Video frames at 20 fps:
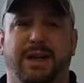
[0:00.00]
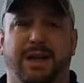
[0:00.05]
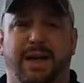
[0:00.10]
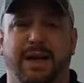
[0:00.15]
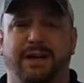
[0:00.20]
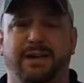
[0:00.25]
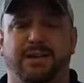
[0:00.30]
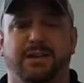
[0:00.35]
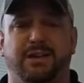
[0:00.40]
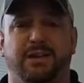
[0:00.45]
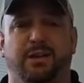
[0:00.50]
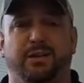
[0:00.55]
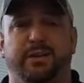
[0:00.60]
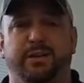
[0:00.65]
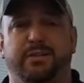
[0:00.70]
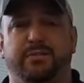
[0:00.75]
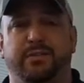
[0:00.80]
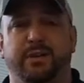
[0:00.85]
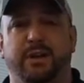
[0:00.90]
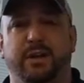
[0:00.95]
like and share
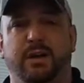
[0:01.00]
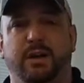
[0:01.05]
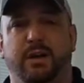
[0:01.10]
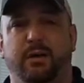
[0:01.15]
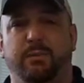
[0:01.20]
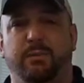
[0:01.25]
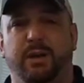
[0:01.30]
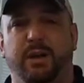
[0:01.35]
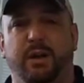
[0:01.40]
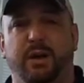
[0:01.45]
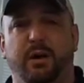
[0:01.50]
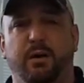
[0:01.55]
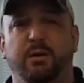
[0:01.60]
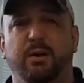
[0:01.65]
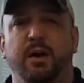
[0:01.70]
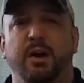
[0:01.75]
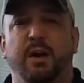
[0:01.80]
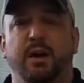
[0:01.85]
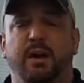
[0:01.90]
this video below.